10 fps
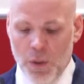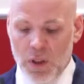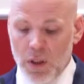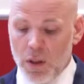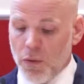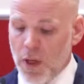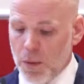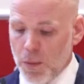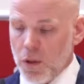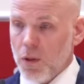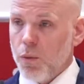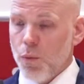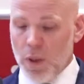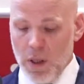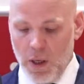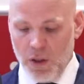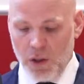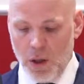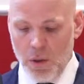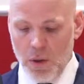With these developments, we are
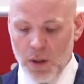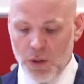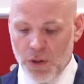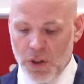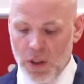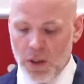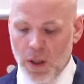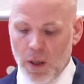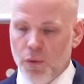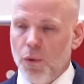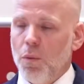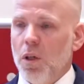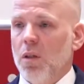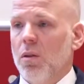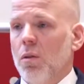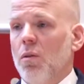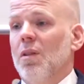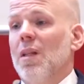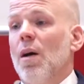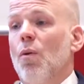slowly transitioning from what is
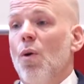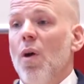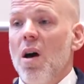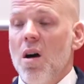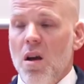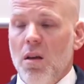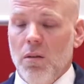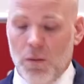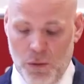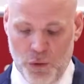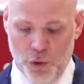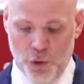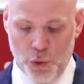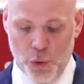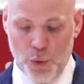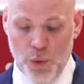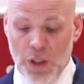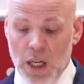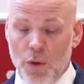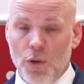called narrow AI to
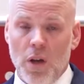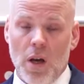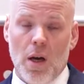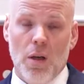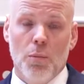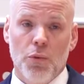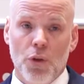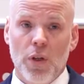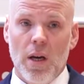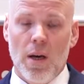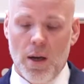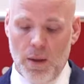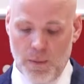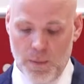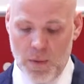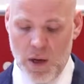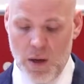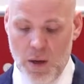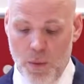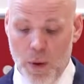general AI or broad AI,
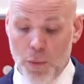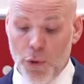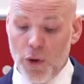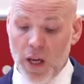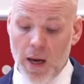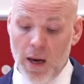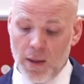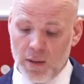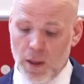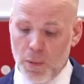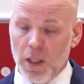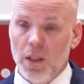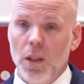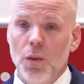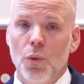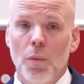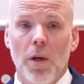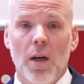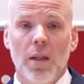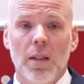where broad AI is the ability to
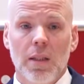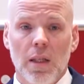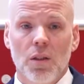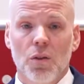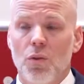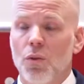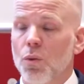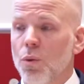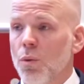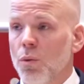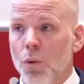apply intelligence to